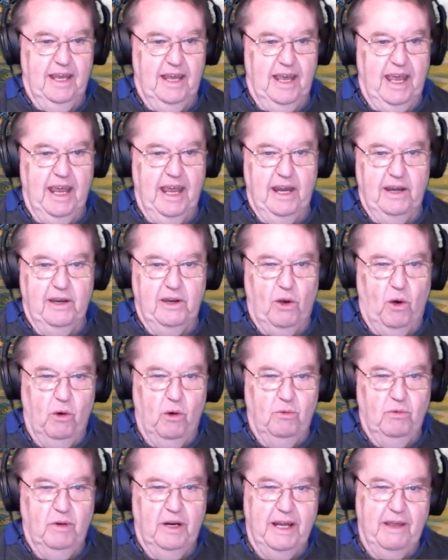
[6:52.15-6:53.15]
and
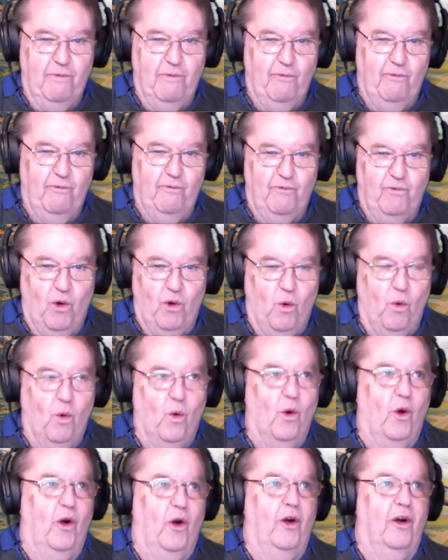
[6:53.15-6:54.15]
only
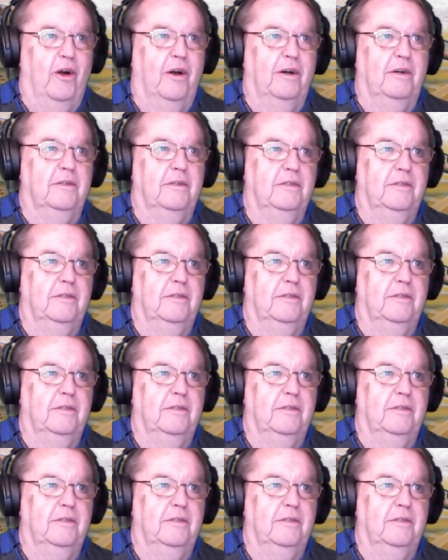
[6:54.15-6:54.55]
4